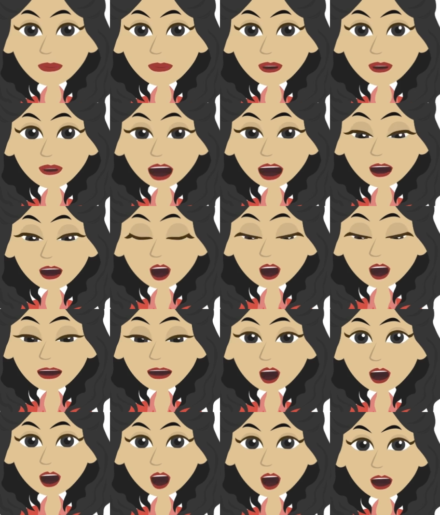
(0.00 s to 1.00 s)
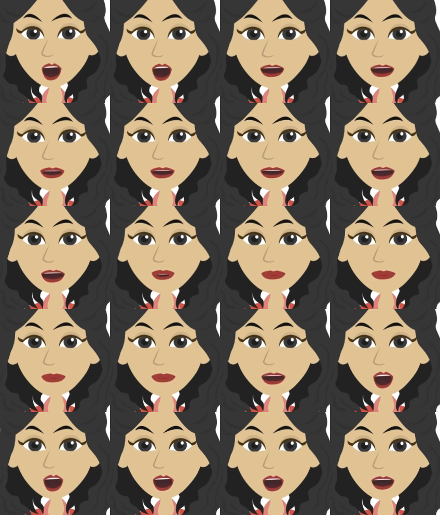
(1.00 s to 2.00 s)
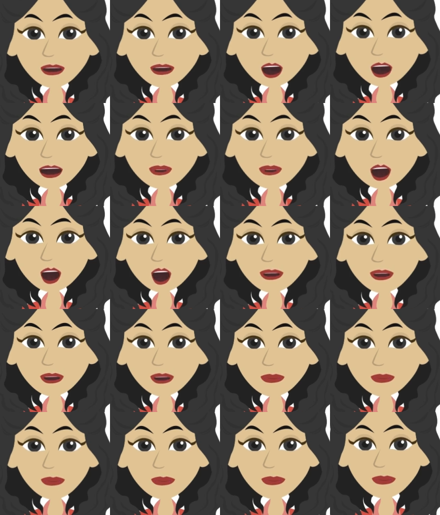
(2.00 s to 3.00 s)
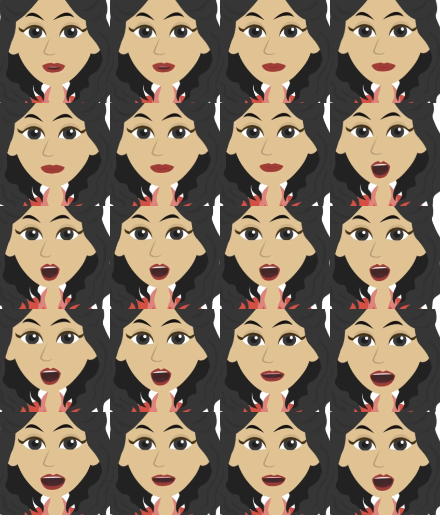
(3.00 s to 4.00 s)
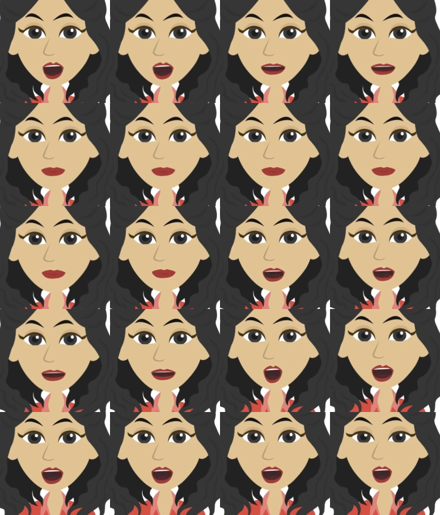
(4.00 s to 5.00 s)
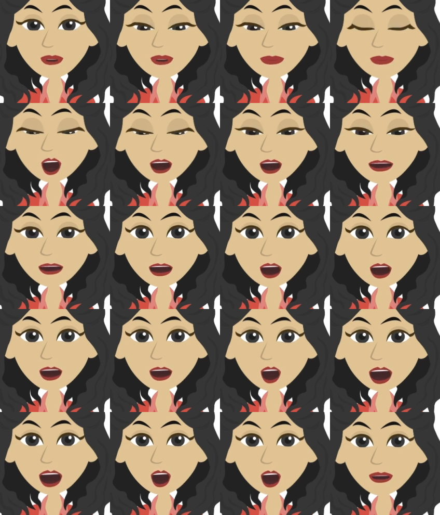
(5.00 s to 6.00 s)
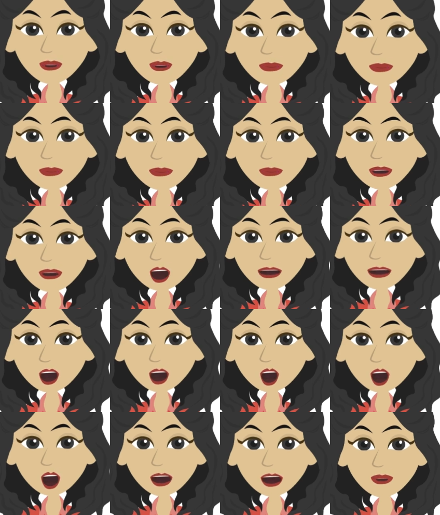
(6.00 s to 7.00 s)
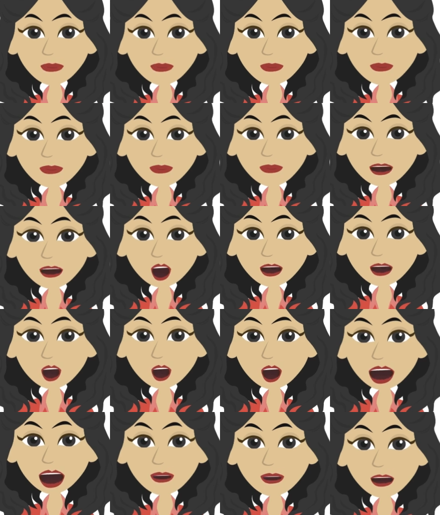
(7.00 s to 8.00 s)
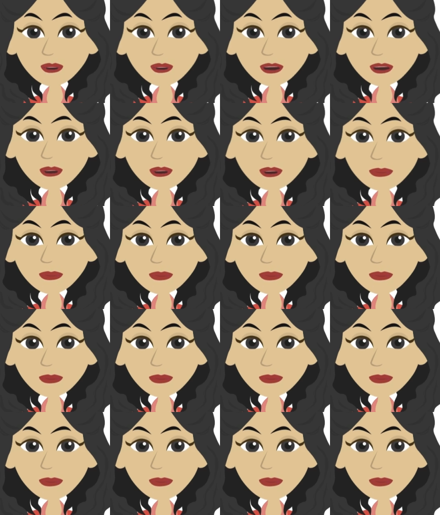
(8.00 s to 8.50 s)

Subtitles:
is by using more items made of other materials. Even better, we can use things that are made to be used over and over again.